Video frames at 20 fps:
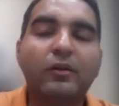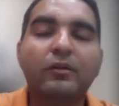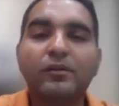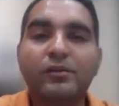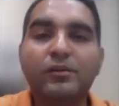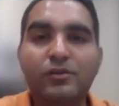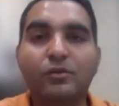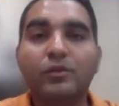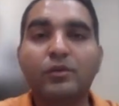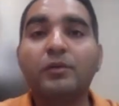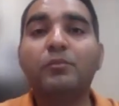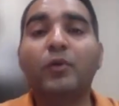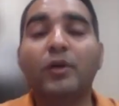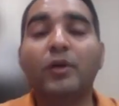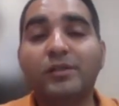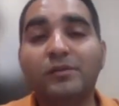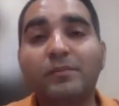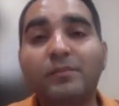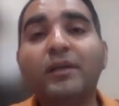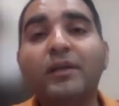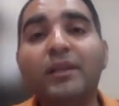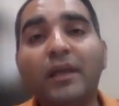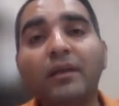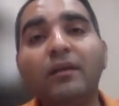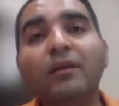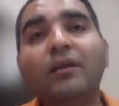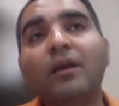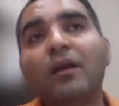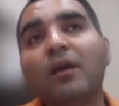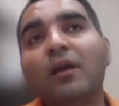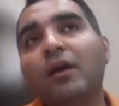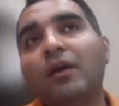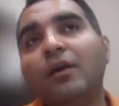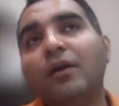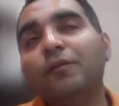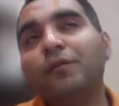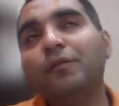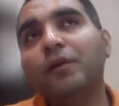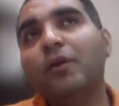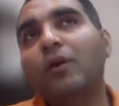on the story points. But then
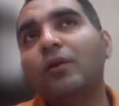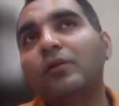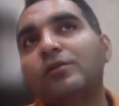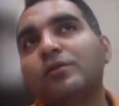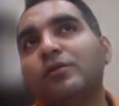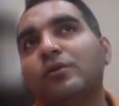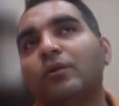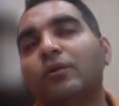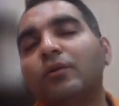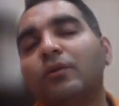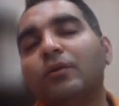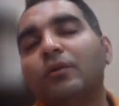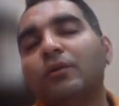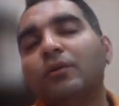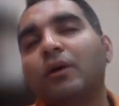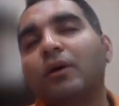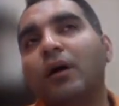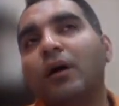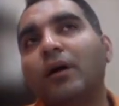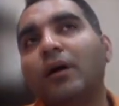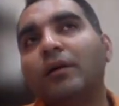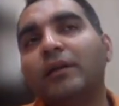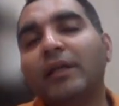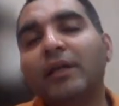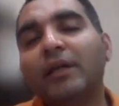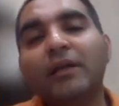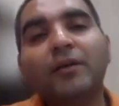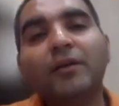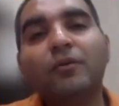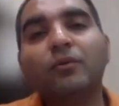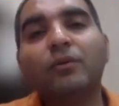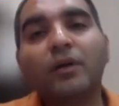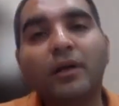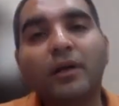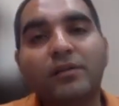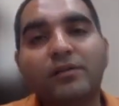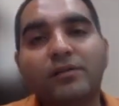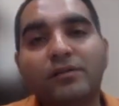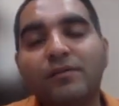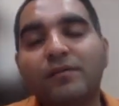you will also take into the
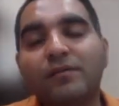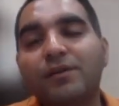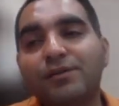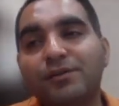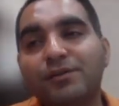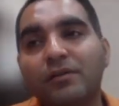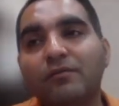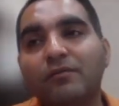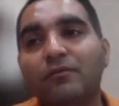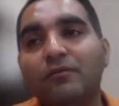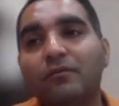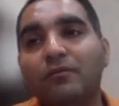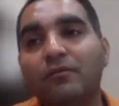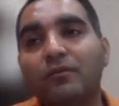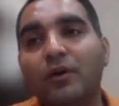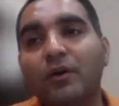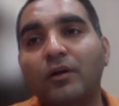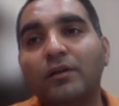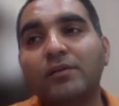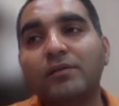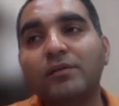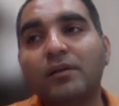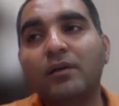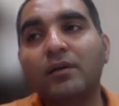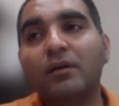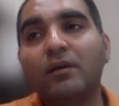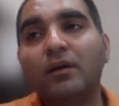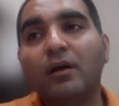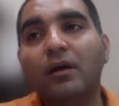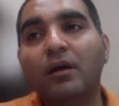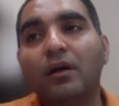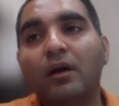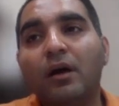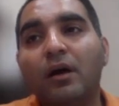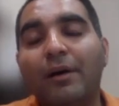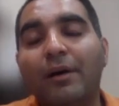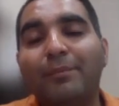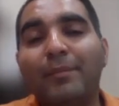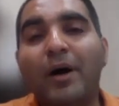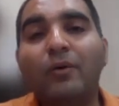consideration what is the
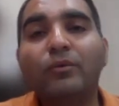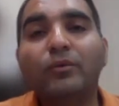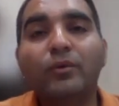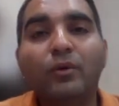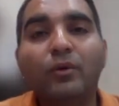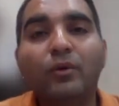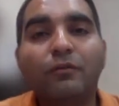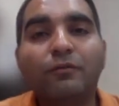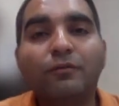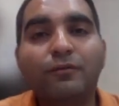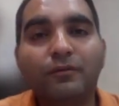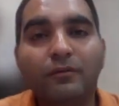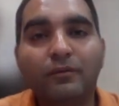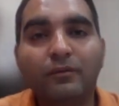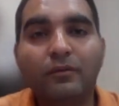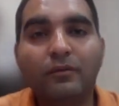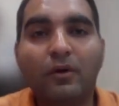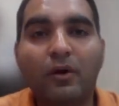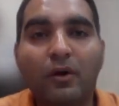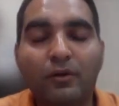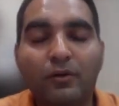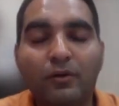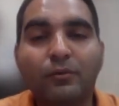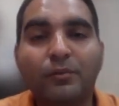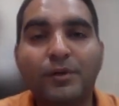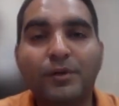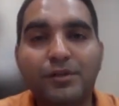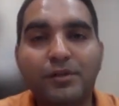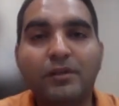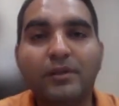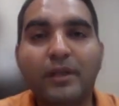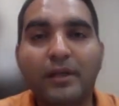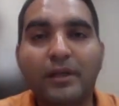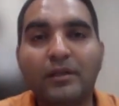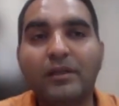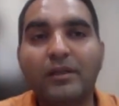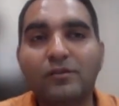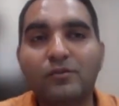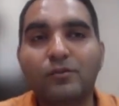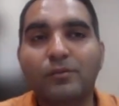amount of automation that
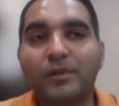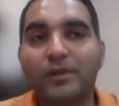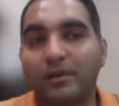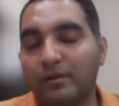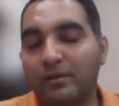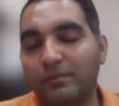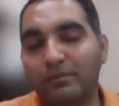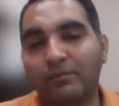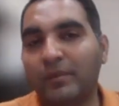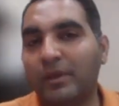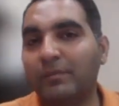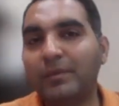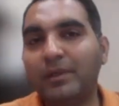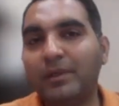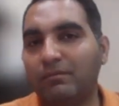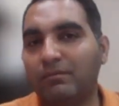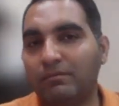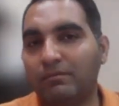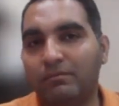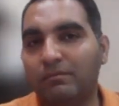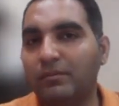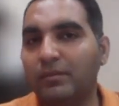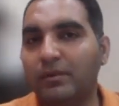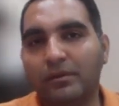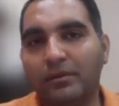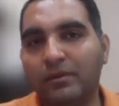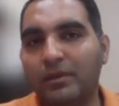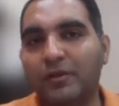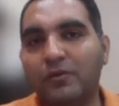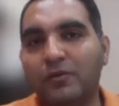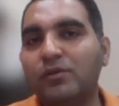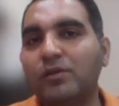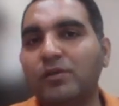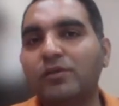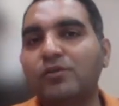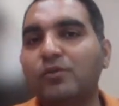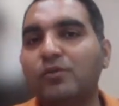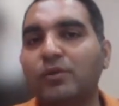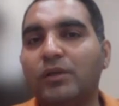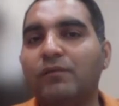needs to be done. Maybe the user
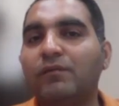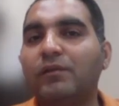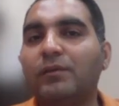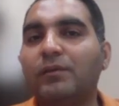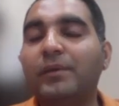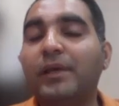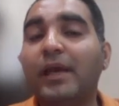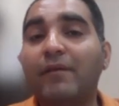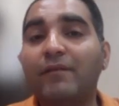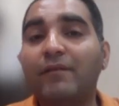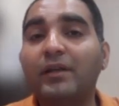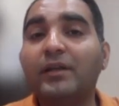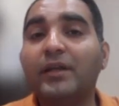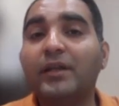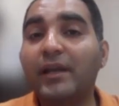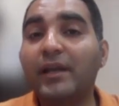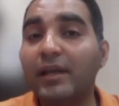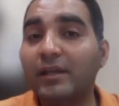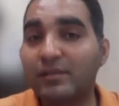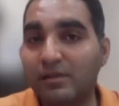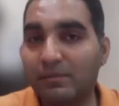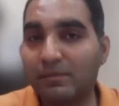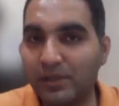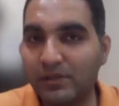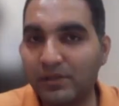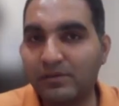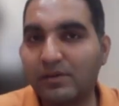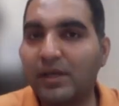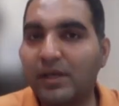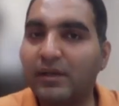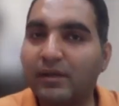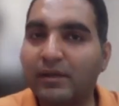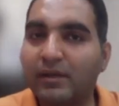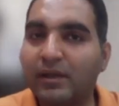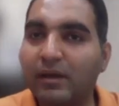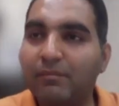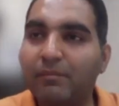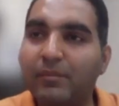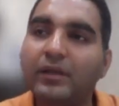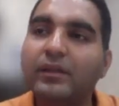story will be having 10 acceptance
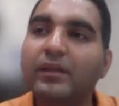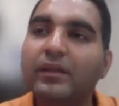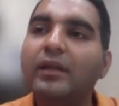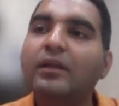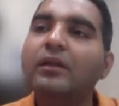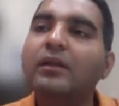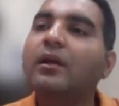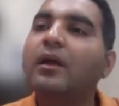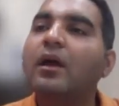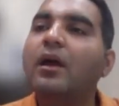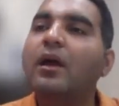criteria, but then